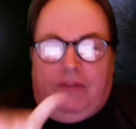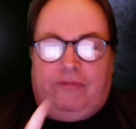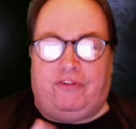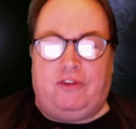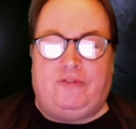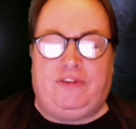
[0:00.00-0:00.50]

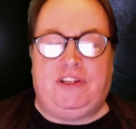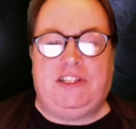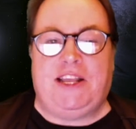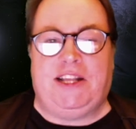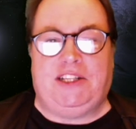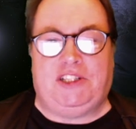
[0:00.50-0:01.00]
feel free to
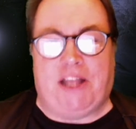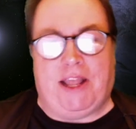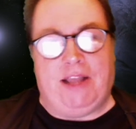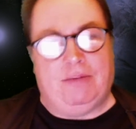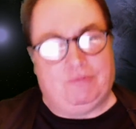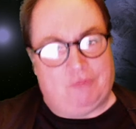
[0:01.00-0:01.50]
hit
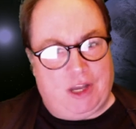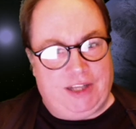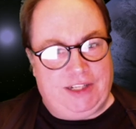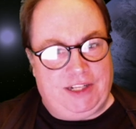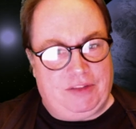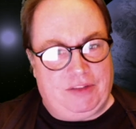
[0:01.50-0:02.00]
share, I
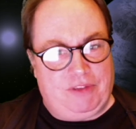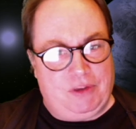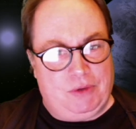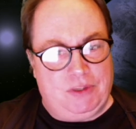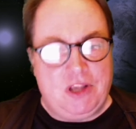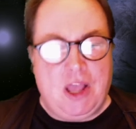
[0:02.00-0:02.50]
need the
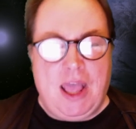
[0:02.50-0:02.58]
viewers,